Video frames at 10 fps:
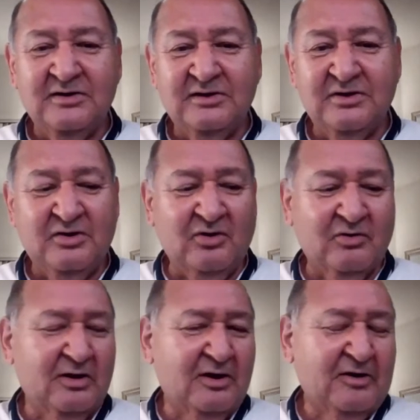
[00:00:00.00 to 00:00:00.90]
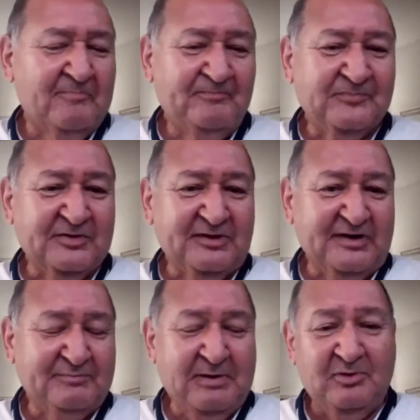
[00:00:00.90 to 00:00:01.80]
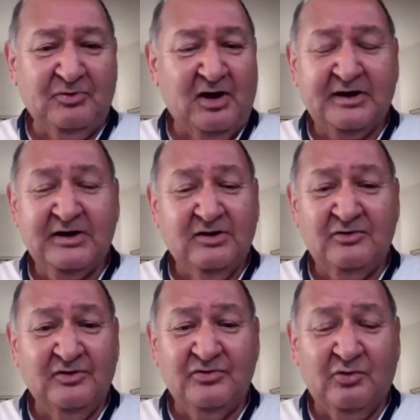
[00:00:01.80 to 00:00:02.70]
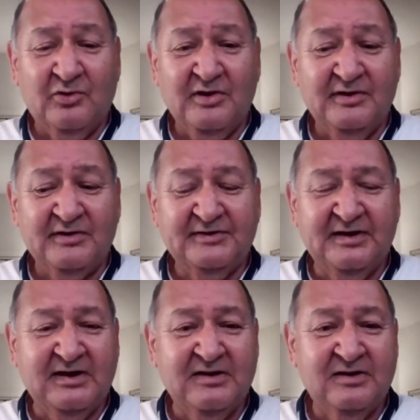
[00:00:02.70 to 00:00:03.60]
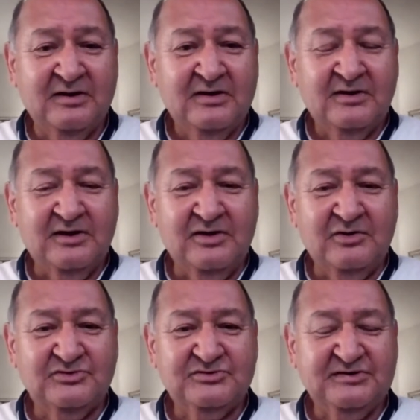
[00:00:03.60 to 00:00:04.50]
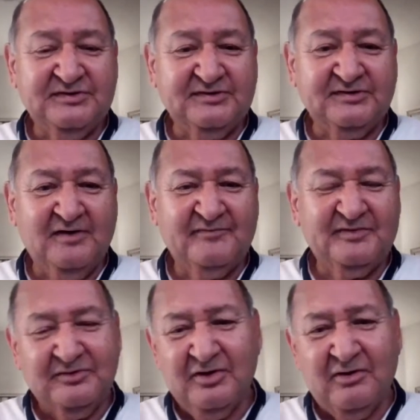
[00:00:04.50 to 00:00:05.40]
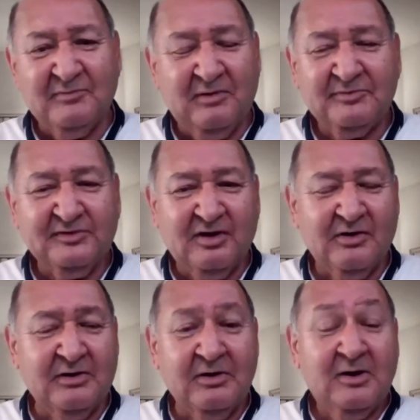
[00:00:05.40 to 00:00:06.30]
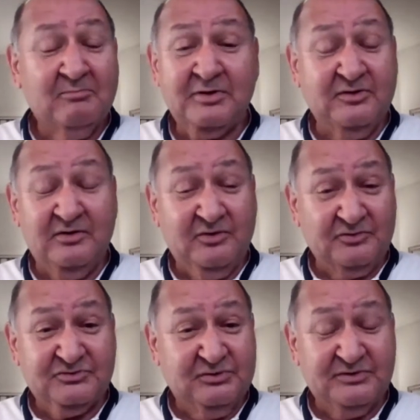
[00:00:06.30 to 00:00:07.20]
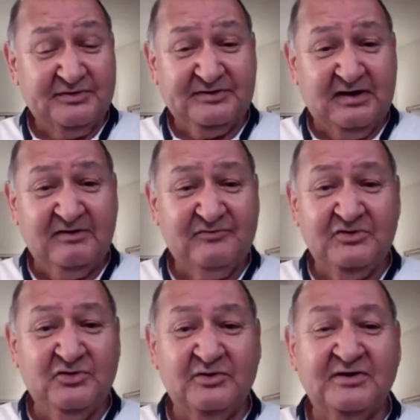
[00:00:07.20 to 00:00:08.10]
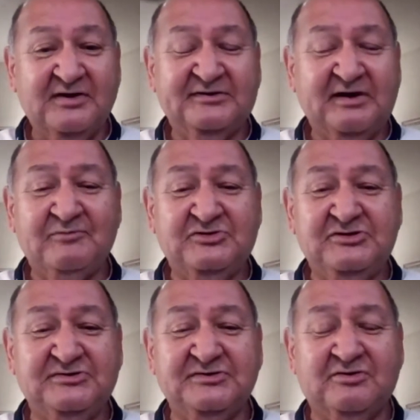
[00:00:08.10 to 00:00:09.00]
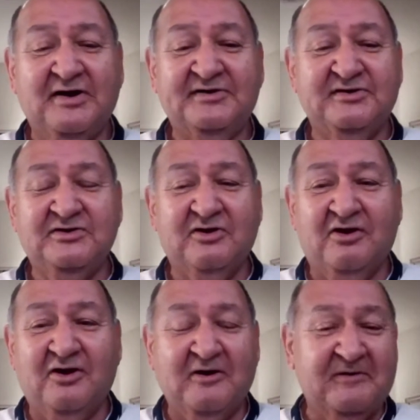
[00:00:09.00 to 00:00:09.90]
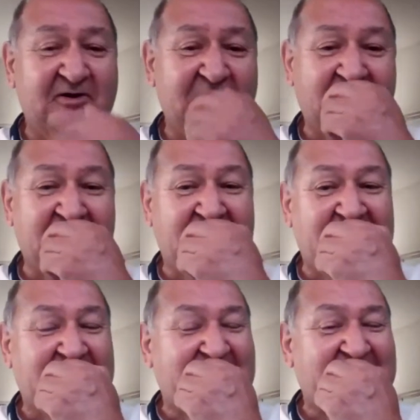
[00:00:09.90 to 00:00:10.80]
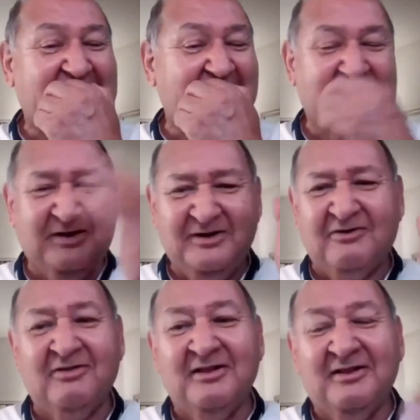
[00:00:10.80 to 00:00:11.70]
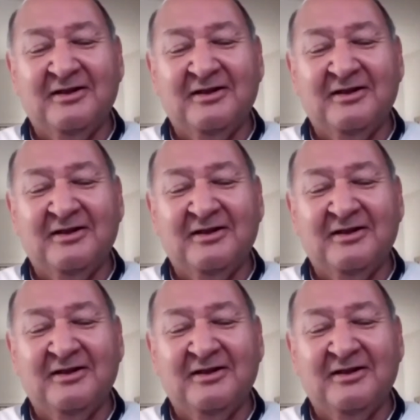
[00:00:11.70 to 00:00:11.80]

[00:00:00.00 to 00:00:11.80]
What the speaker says: You know, it's like people knocking on the door and saying, you know, Jesus loves you. No, I'm sorry, but don't you understand, if you don't accept Jesus Christ in your heart, you're going to be damned to hell.